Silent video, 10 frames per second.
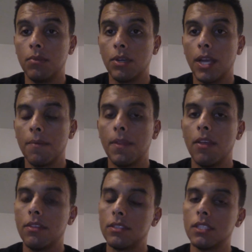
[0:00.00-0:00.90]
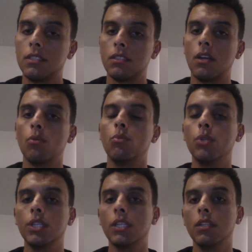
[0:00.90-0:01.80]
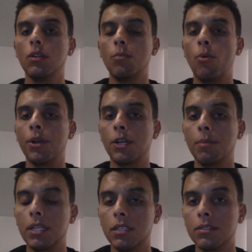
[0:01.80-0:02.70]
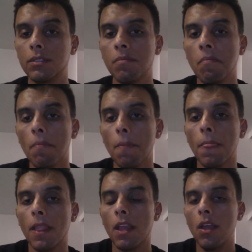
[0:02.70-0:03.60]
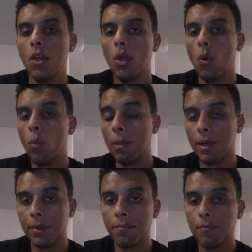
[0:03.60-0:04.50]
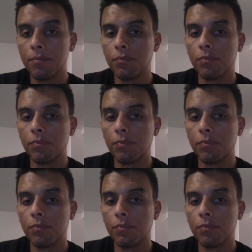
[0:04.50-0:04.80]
Okay, now this is a really good little point here, because women,